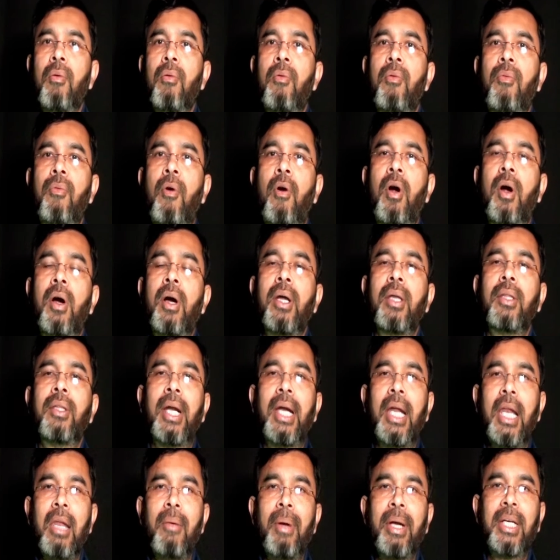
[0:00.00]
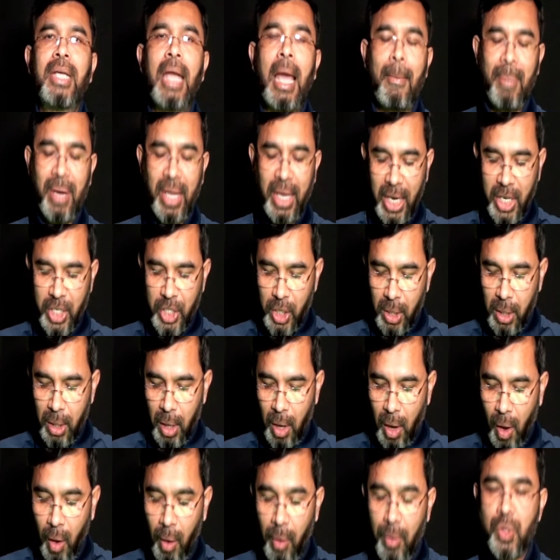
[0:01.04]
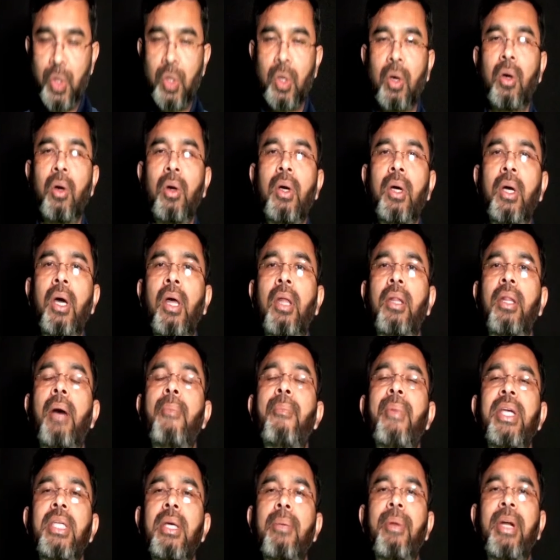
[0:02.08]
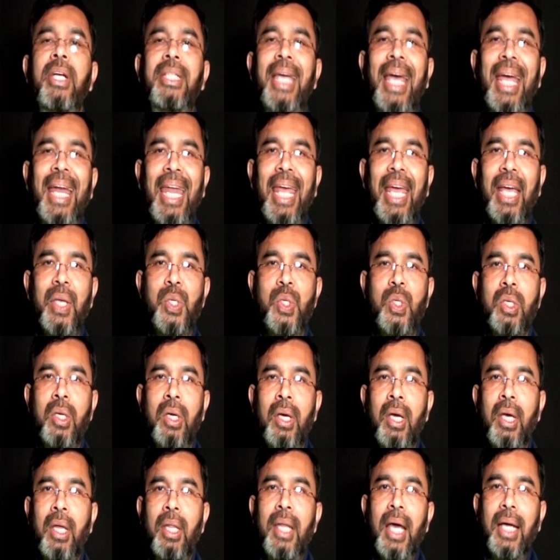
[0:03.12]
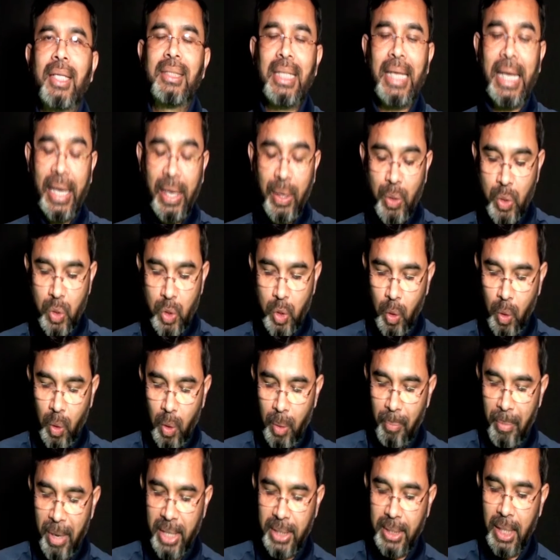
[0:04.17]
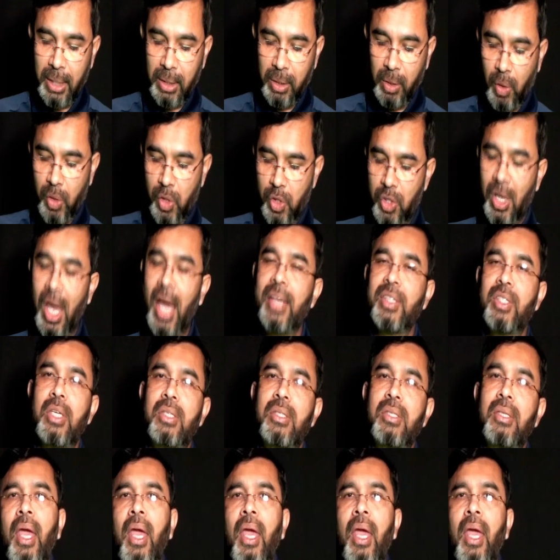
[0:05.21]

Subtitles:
for the relevant application, also the measurement techniques that's used to measure those sizes.